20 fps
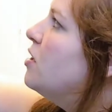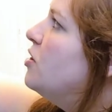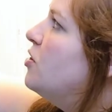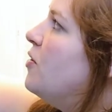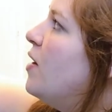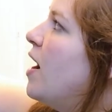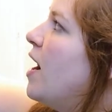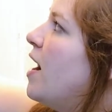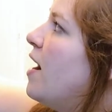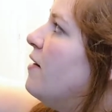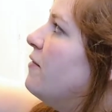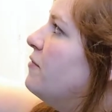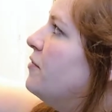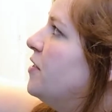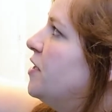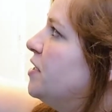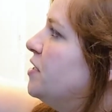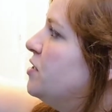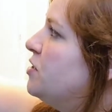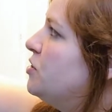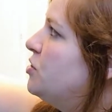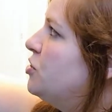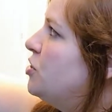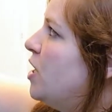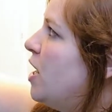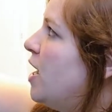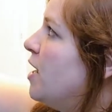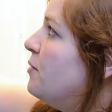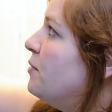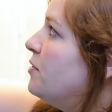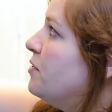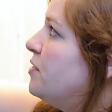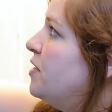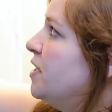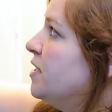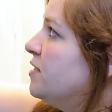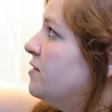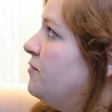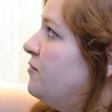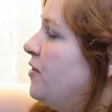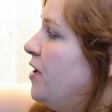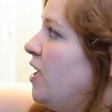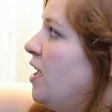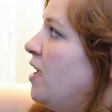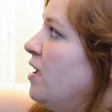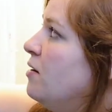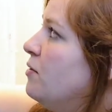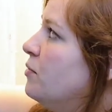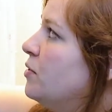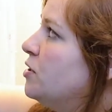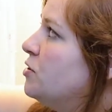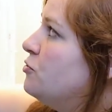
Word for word: You have this J with this V,